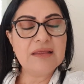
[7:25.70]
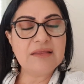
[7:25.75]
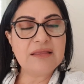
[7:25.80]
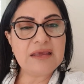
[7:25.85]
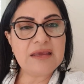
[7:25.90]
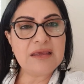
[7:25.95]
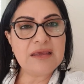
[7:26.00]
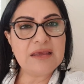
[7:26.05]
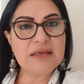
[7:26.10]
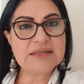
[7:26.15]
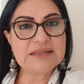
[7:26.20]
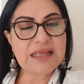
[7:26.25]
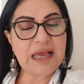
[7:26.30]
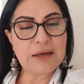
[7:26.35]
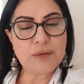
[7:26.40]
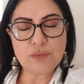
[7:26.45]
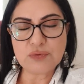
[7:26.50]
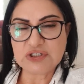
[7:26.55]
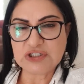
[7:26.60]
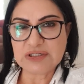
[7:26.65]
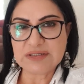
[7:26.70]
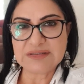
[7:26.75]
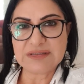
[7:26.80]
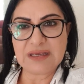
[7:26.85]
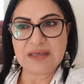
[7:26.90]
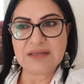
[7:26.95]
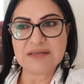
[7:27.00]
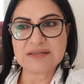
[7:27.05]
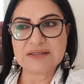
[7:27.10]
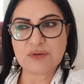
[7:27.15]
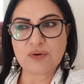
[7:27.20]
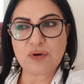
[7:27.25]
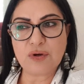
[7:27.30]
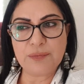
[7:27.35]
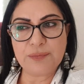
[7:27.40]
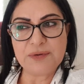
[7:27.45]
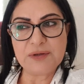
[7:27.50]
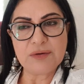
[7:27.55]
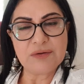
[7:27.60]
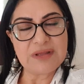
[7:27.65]
The sun, which is in
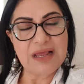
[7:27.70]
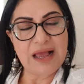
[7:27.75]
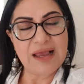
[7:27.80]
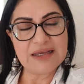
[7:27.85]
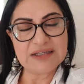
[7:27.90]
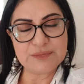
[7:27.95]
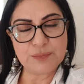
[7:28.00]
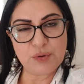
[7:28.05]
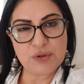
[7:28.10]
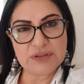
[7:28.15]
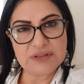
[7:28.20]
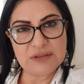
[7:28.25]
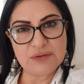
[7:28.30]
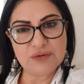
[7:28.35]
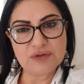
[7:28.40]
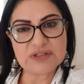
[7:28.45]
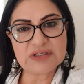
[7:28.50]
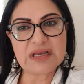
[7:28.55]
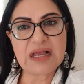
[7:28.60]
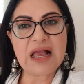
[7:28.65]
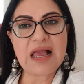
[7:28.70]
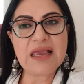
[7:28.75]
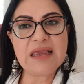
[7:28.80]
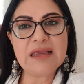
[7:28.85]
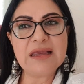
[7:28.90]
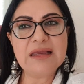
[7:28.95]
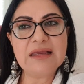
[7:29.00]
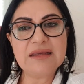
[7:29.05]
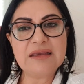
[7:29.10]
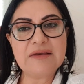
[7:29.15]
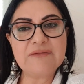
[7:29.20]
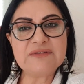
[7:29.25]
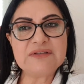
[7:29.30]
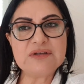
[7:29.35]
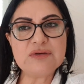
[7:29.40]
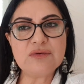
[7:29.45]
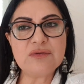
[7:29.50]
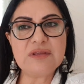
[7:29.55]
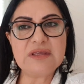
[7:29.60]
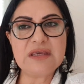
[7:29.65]
Scorpio, the highest point in your sky, gives
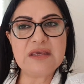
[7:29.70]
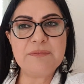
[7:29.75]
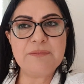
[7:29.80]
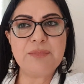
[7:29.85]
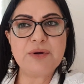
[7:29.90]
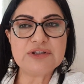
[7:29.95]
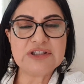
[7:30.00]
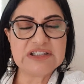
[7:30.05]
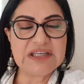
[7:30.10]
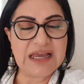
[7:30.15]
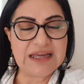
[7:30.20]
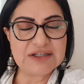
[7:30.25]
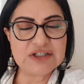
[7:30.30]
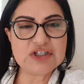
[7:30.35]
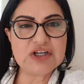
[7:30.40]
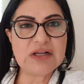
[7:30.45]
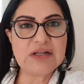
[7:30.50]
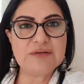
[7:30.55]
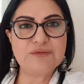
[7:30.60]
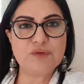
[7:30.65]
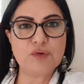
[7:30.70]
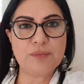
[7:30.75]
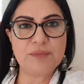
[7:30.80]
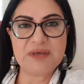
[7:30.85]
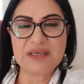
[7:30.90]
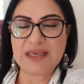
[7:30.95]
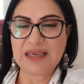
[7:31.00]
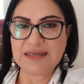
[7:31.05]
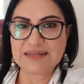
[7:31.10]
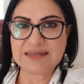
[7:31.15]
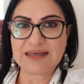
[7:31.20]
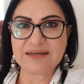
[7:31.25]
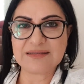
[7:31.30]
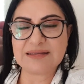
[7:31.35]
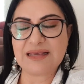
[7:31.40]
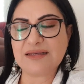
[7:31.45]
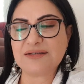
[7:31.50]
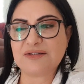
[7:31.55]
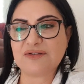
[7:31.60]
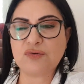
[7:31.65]
you the potential to be a
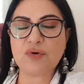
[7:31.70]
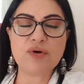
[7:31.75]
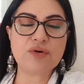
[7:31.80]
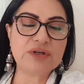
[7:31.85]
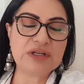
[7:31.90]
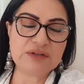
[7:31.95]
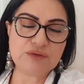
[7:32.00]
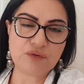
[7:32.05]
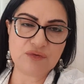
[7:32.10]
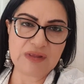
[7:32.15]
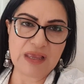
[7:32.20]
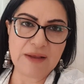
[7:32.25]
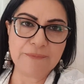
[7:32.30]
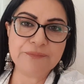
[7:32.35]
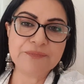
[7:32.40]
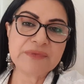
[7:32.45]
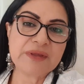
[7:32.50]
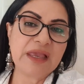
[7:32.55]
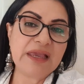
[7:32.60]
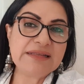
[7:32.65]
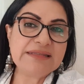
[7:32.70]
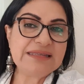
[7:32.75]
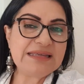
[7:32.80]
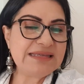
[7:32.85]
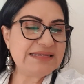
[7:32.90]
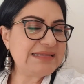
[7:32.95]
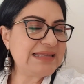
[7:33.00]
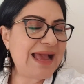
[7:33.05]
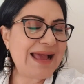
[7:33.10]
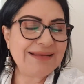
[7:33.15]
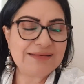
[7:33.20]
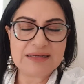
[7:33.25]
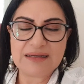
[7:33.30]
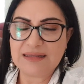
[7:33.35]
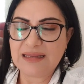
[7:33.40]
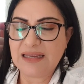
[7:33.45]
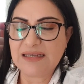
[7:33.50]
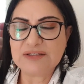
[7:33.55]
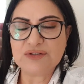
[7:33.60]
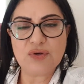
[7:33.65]
success story today. It's a
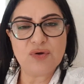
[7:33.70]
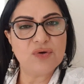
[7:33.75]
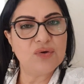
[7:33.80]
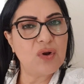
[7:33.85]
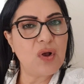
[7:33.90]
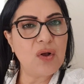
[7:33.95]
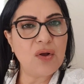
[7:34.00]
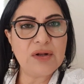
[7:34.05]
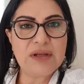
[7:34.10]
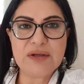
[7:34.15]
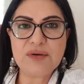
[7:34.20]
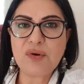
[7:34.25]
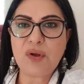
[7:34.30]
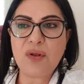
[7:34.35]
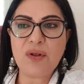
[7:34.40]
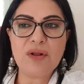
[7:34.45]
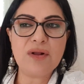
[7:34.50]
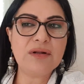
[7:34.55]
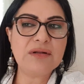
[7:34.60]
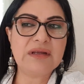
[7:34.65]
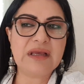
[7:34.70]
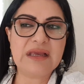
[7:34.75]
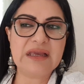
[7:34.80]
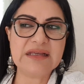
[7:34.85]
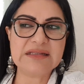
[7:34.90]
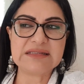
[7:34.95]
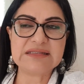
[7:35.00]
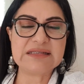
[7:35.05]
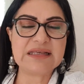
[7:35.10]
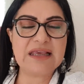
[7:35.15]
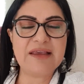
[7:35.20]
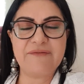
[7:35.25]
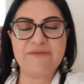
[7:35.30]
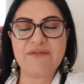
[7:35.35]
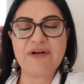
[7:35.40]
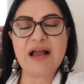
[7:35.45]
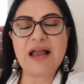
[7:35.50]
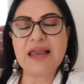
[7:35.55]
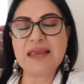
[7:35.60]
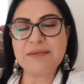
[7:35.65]
Saturday, so all in all, it's a
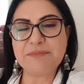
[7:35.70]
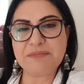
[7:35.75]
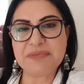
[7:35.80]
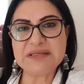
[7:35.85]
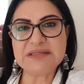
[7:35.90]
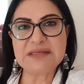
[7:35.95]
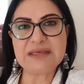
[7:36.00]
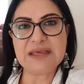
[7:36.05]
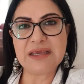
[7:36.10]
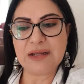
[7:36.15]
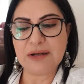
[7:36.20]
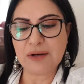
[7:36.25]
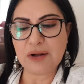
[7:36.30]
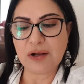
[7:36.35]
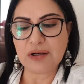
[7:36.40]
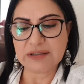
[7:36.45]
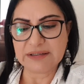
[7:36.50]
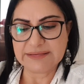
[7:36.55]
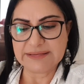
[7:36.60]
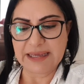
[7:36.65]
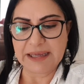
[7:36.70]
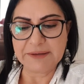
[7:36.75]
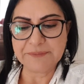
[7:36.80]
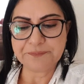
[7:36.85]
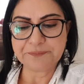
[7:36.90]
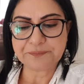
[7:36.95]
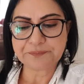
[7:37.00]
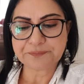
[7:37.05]
fine, busy, long day.